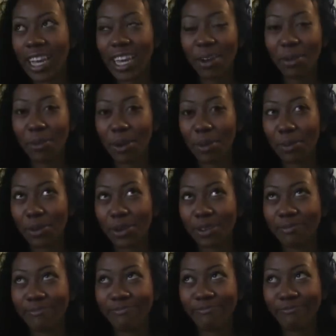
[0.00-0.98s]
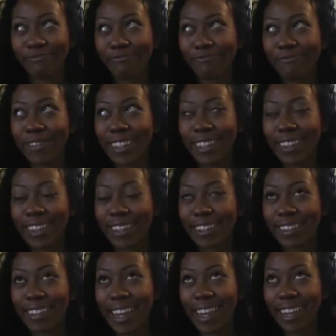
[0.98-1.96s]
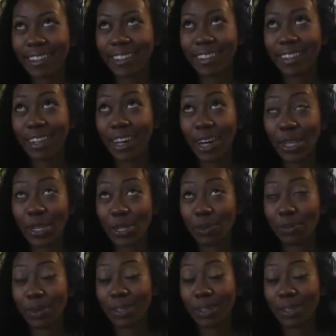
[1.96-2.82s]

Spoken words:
I can't remember the exact color,